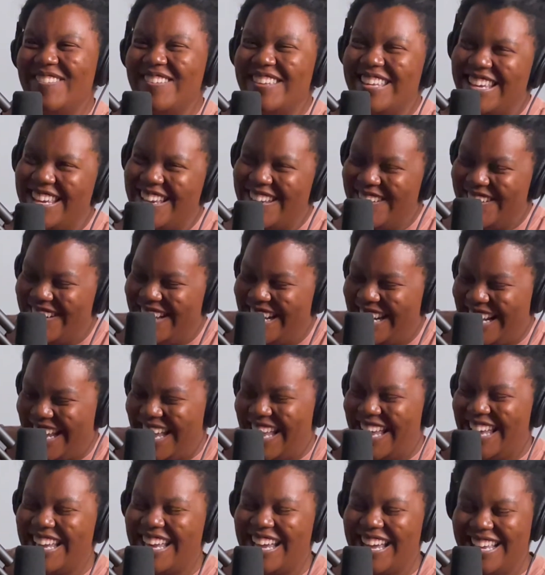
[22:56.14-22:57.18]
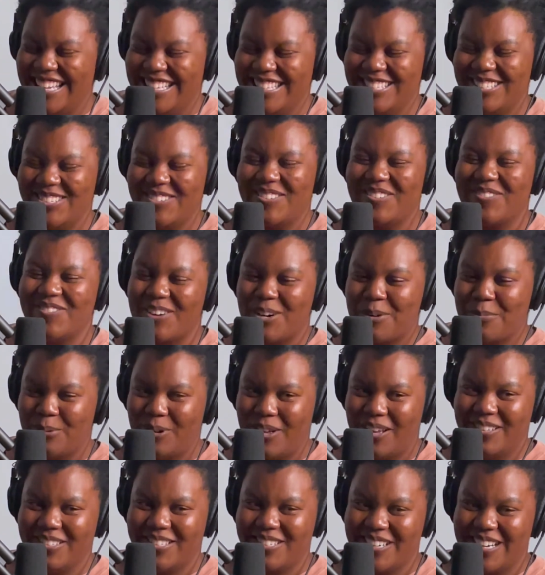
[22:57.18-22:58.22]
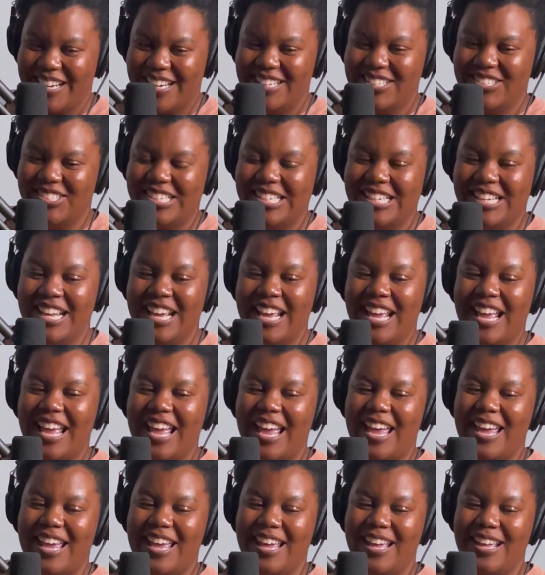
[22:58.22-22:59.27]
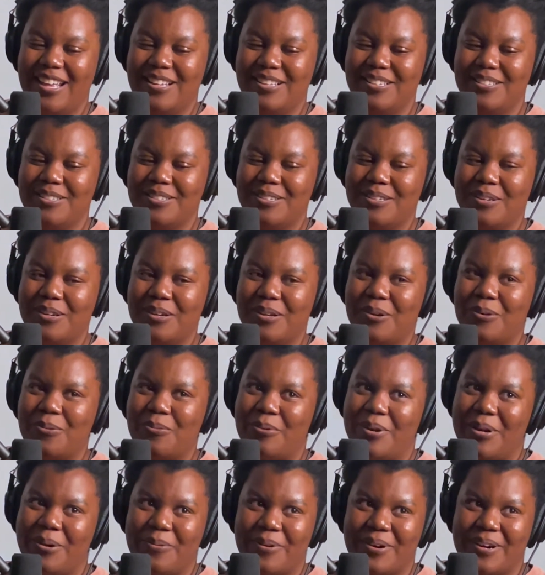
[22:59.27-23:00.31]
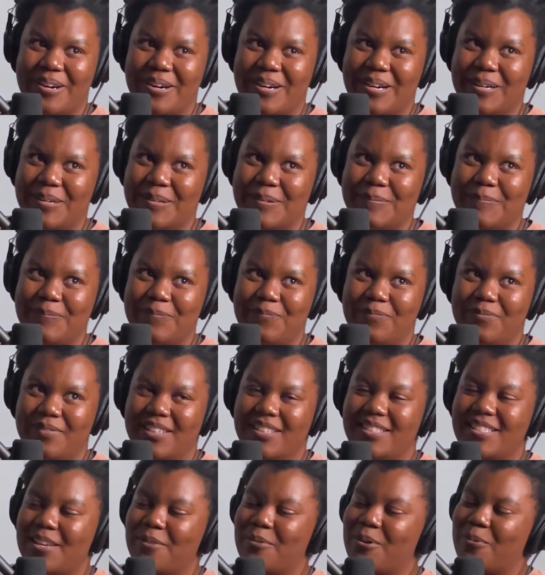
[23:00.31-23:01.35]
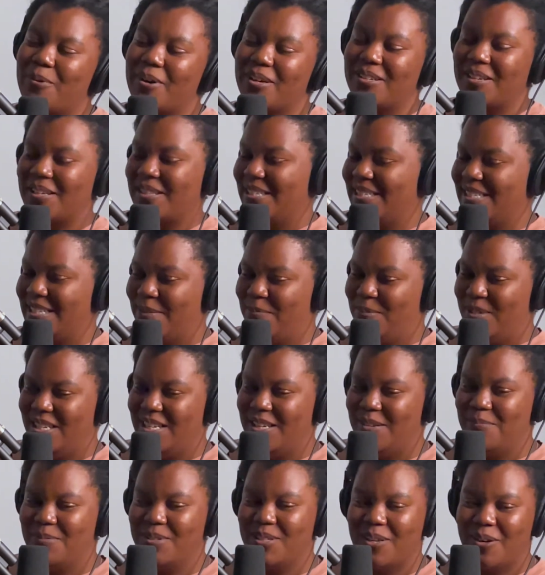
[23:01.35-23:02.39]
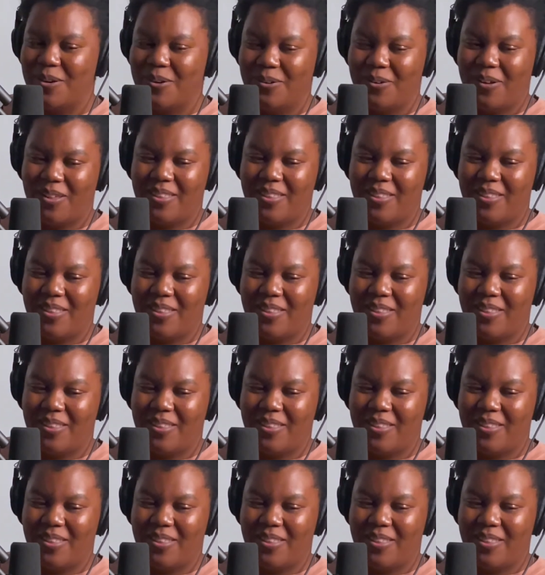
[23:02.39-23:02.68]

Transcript: you and I got into a verbal altercation and let's say we worked on the same team. So